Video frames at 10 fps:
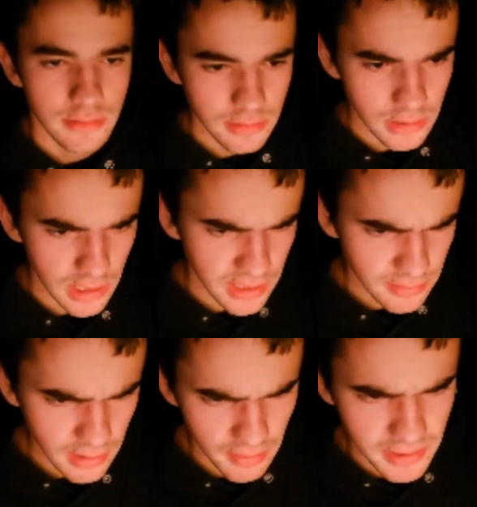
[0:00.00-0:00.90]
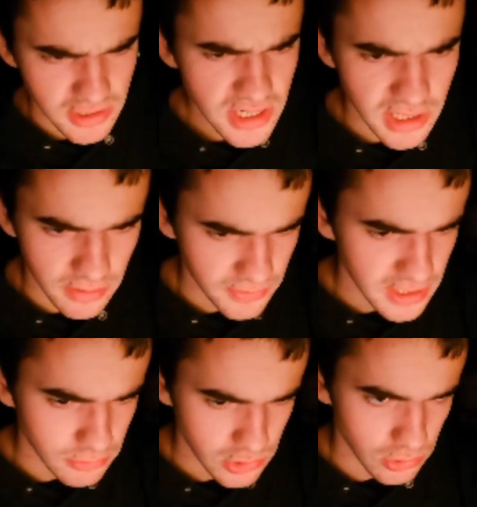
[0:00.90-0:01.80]
Yeah, I mean, she could have
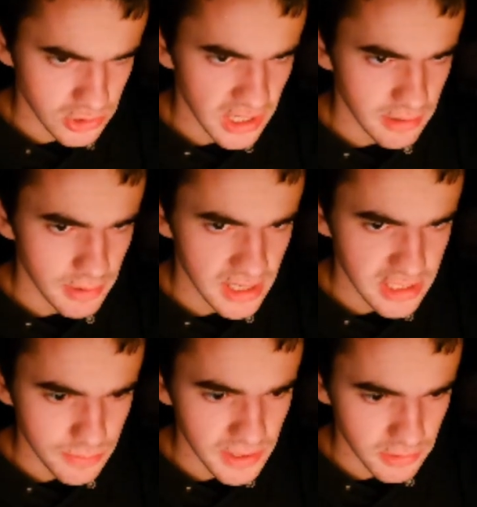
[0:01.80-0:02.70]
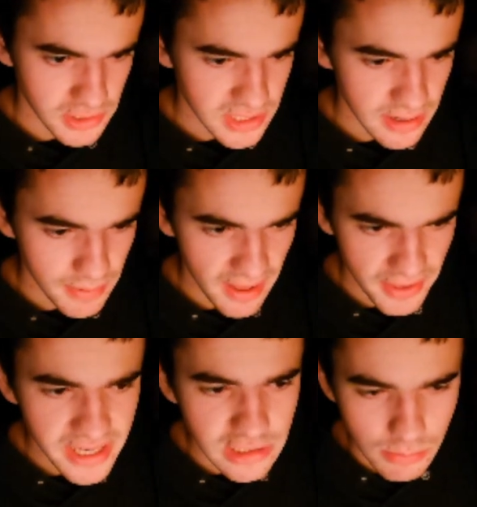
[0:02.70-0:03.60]
killed George anyway, let's be honest here. But I
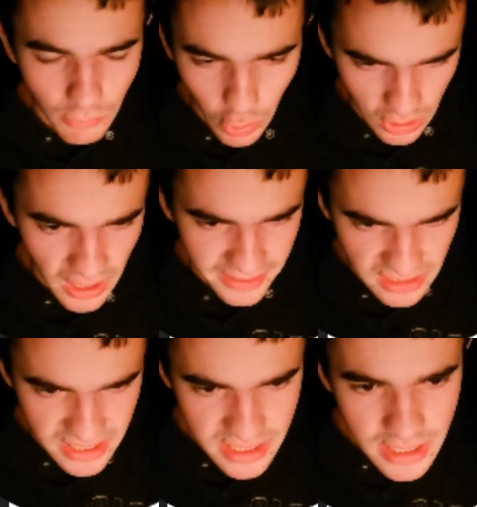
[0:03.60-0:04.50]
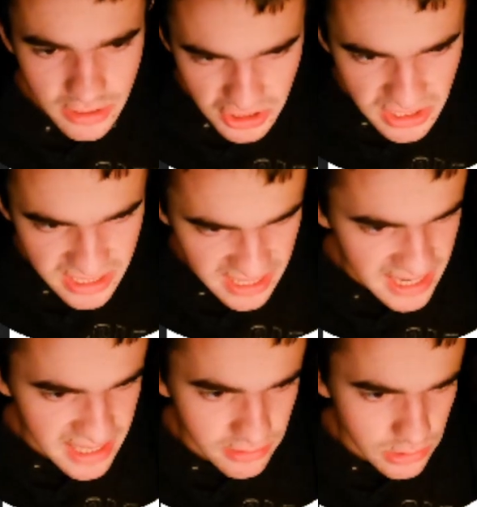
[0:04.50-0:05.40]
think it's more likely she did
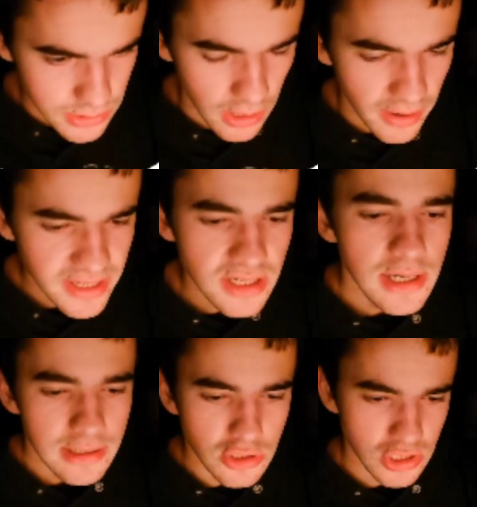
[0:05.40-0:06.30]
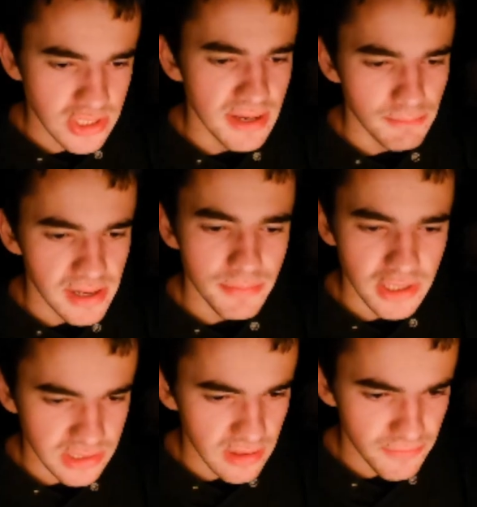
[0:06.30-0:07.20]
it inside, just simply
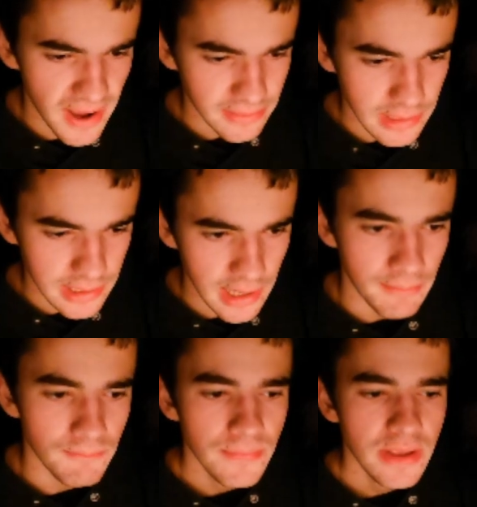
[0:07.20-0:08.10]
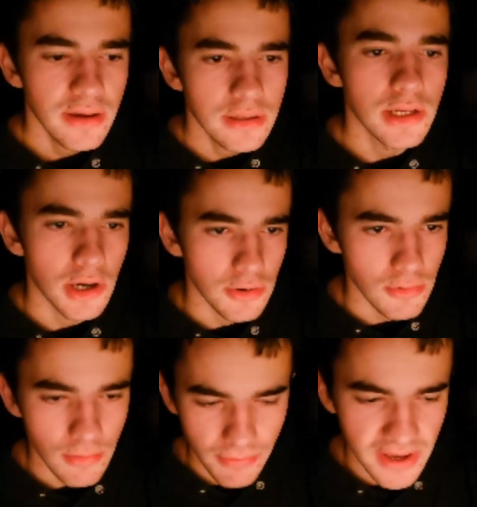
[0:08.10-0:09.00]
because of the fact that, you
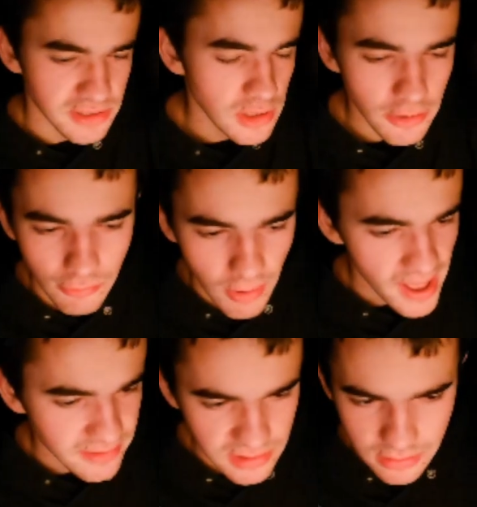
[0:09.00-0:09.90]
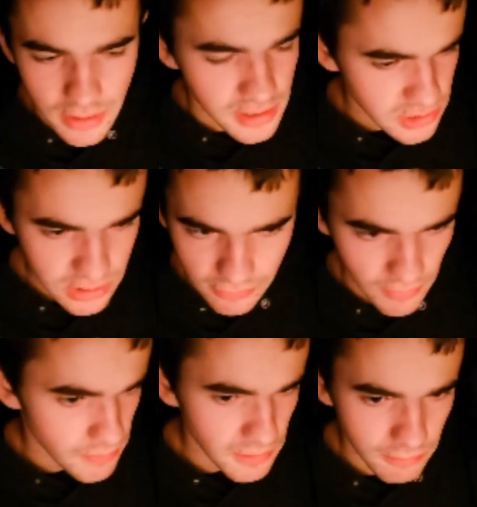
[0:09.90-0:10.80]
know, there's no wetness
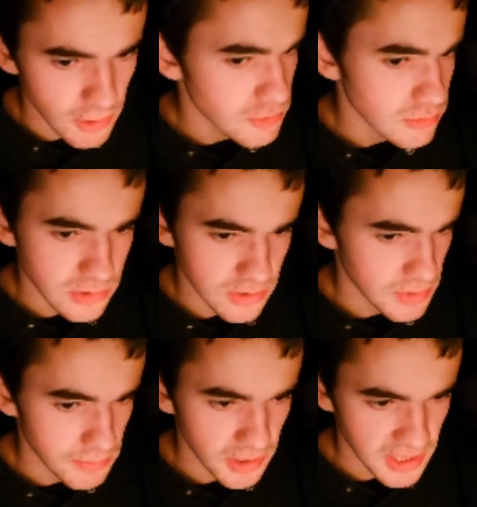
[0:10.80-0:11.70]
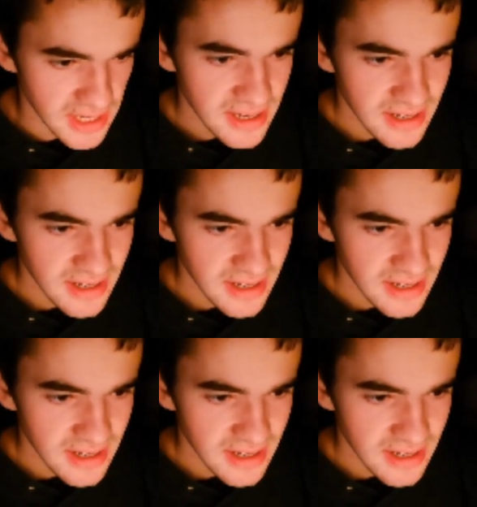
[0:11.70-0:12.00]
from the wounds of the body.